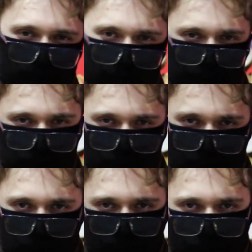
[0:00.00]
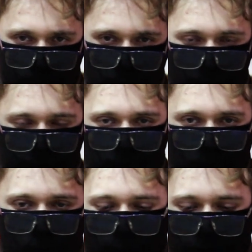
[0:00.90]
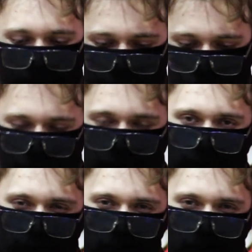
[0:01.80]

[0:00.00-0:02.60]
affects the probability of actually